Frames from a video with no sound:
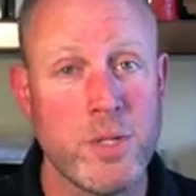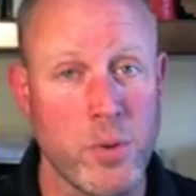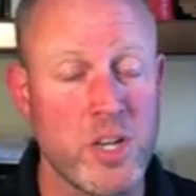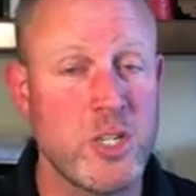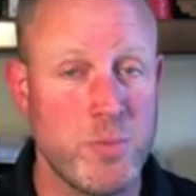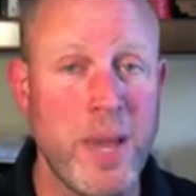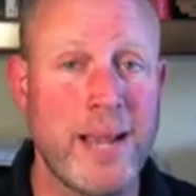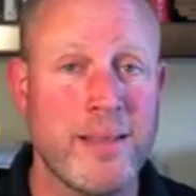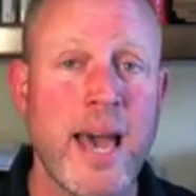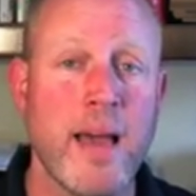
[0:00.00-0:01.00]
So
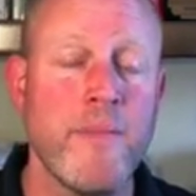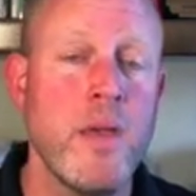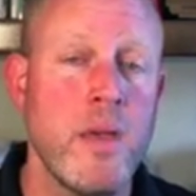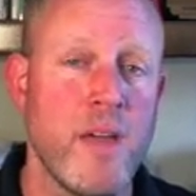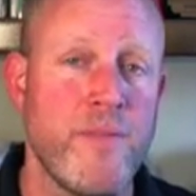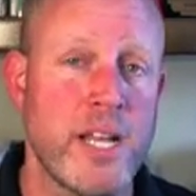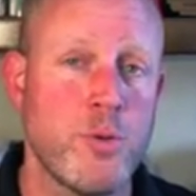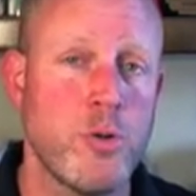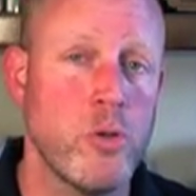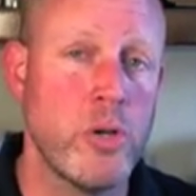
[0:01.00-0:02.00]
expect that if that's
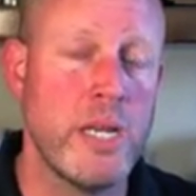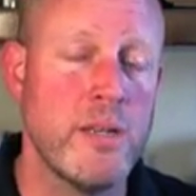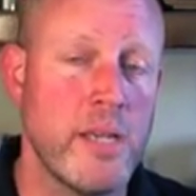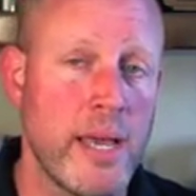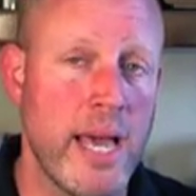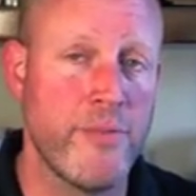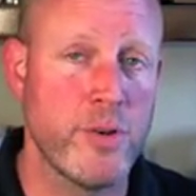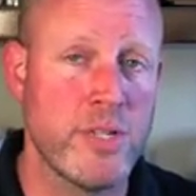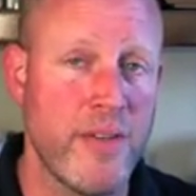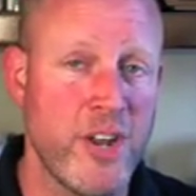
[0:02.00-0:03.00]
what you're looking to get out of
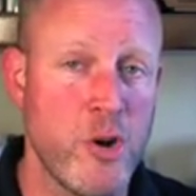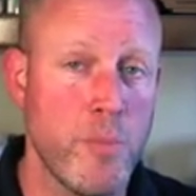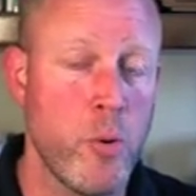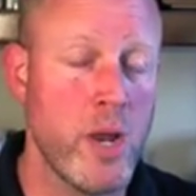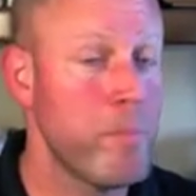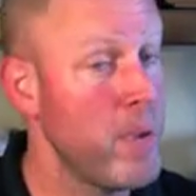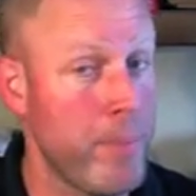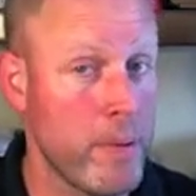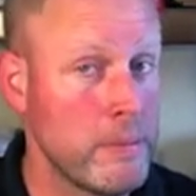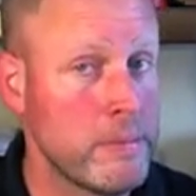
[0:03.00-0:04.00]
your 700-point
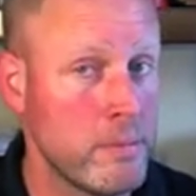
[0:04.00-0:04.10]
paper.